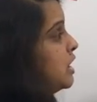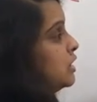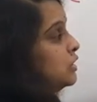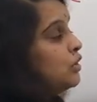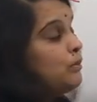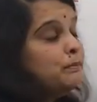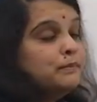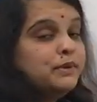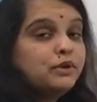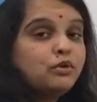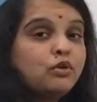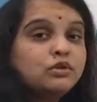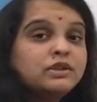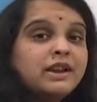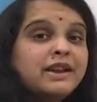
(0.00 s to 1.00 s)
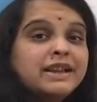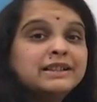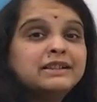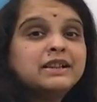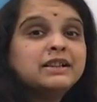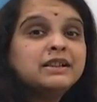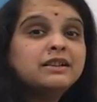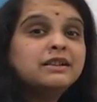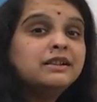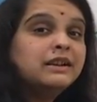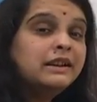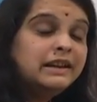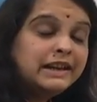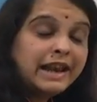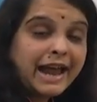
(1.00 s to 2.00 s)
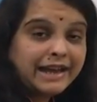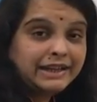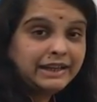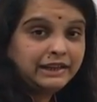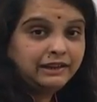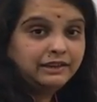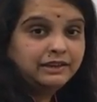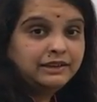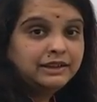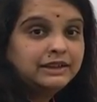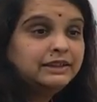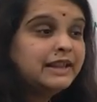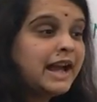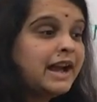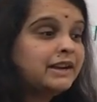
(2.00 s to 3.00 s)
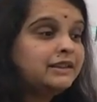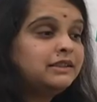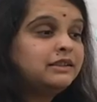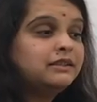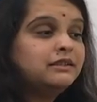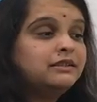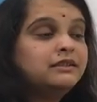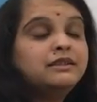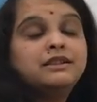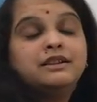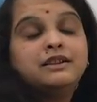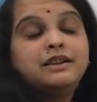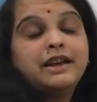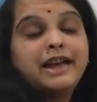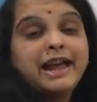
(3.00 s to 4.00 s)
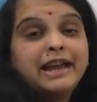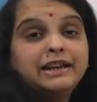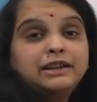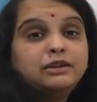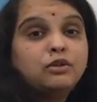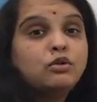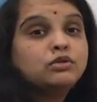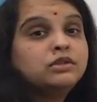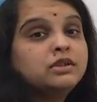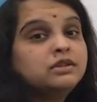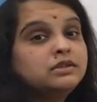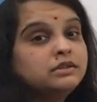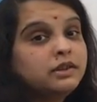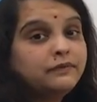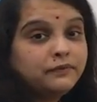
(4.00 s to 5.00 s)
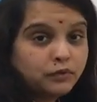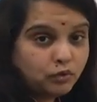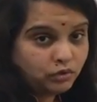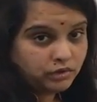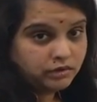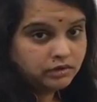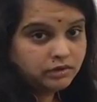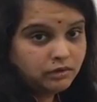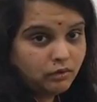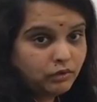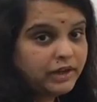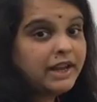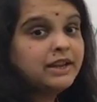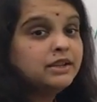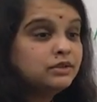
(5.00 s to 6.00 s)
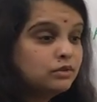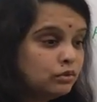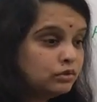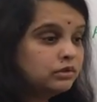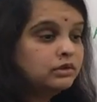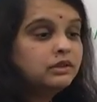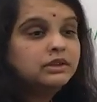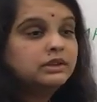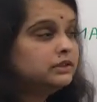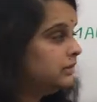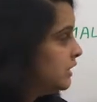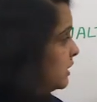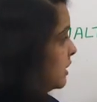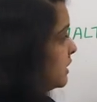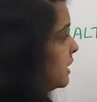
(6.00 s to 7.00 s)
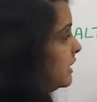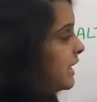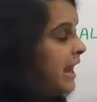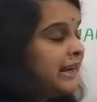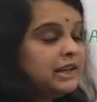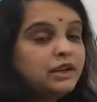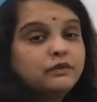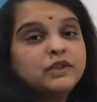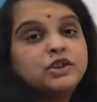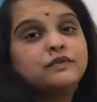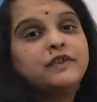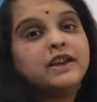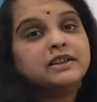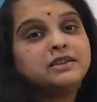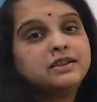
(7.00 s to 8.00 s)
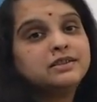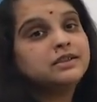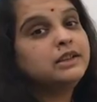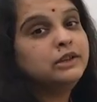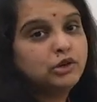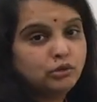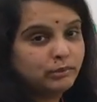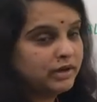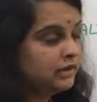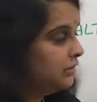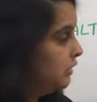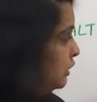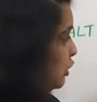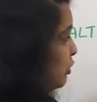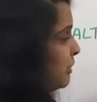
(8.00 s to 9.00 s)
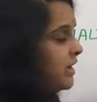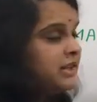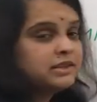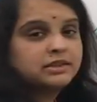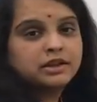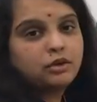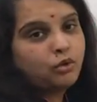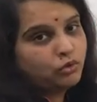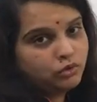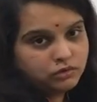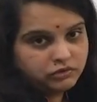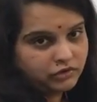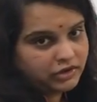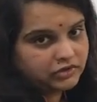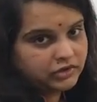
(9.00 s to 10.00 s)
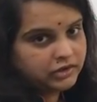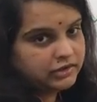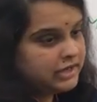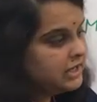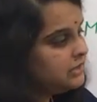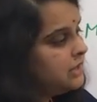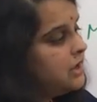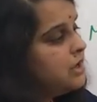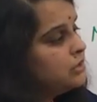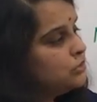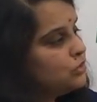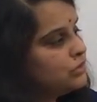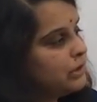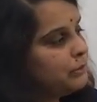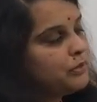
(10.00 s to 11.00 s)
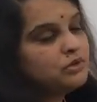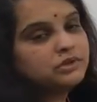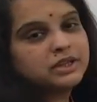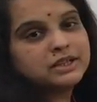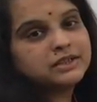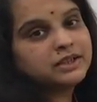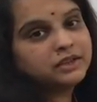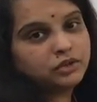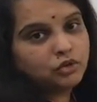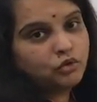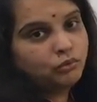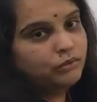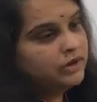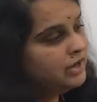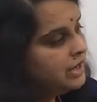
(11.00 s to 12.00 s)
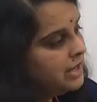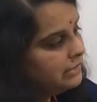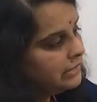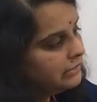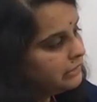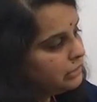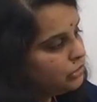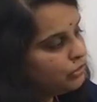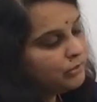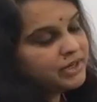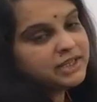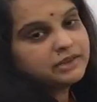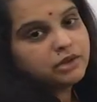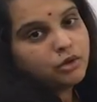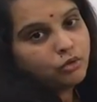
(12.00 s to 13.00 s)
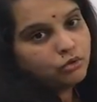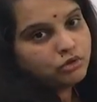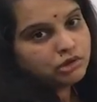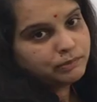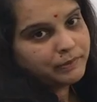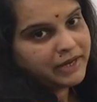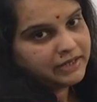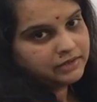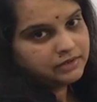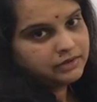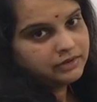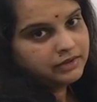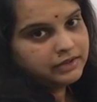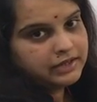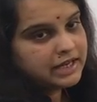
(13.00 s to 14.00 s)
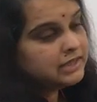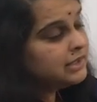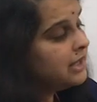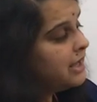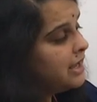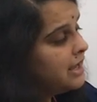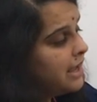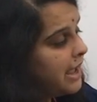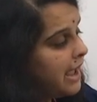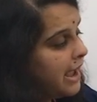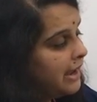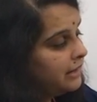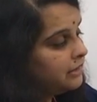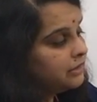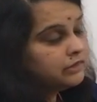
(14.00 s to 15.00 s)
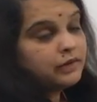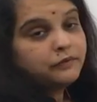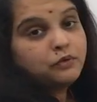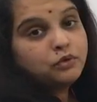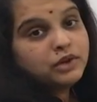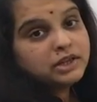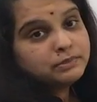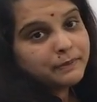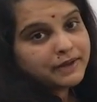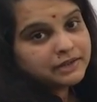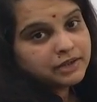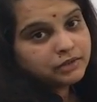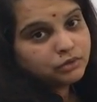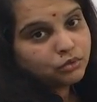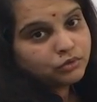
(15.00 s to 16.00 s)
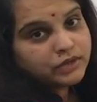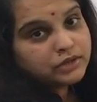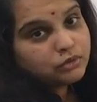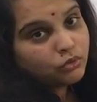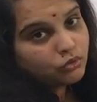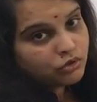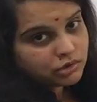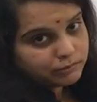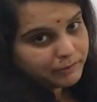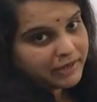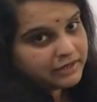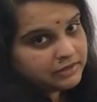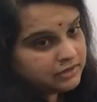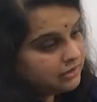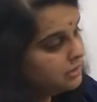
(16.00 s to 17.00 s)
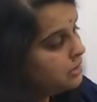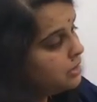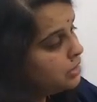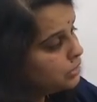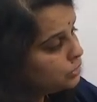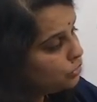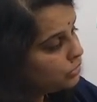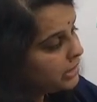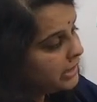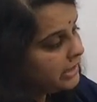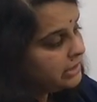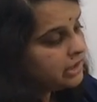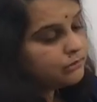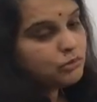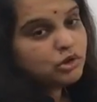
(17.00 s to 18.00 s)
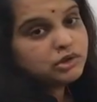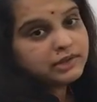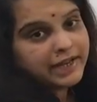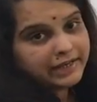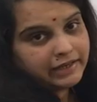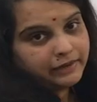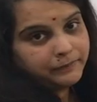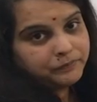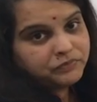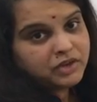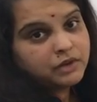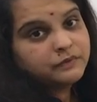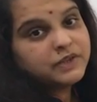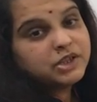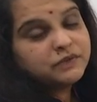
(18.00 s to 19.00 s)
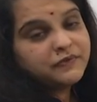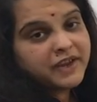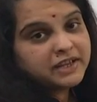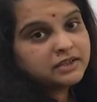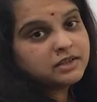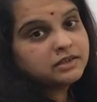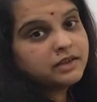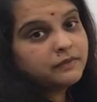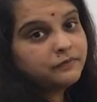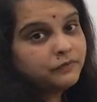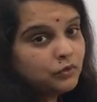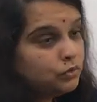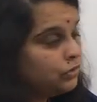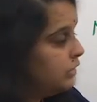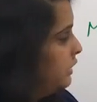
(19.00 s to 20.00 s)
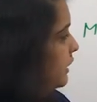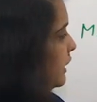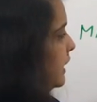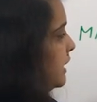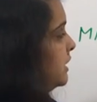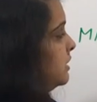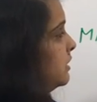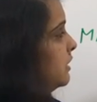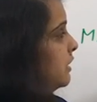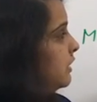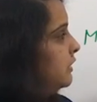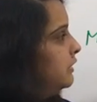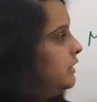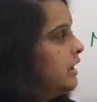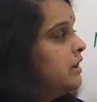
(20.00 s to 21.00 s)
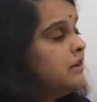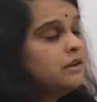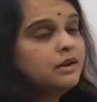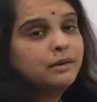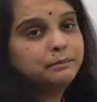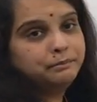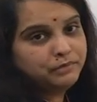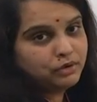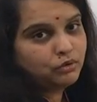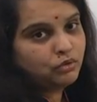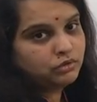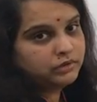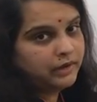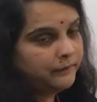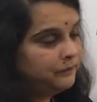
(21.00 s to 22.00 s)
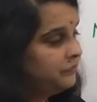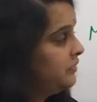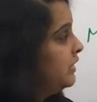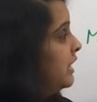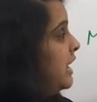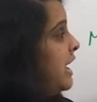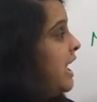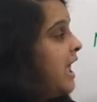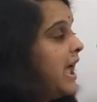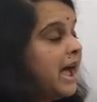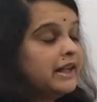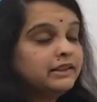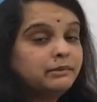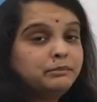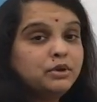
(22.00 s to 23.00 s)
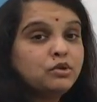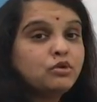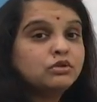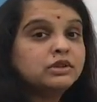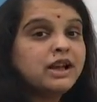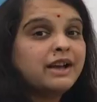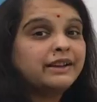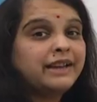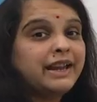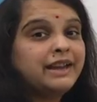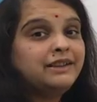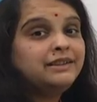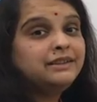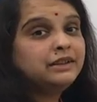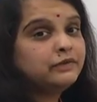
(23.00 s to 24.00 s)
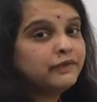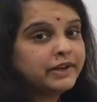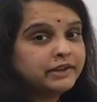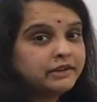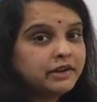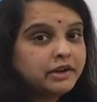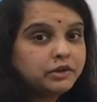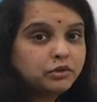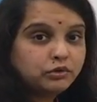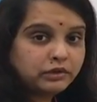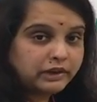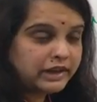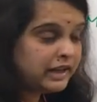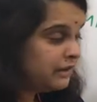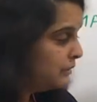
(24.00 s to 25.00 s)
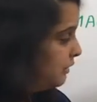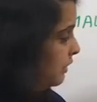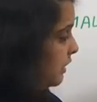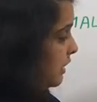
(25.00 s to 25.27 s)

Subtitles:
So mucosa is the lining that encloses the food. Okay, so this is the lining which faces the lumen. Lumen is the hollow structure. Yes, so suppose this is the tube, then the lumen is the hollow space. Yes, and the food is passing through this hollow space. So the innermost lining which faces the food is the mucosa, and the mucosa again divided into three.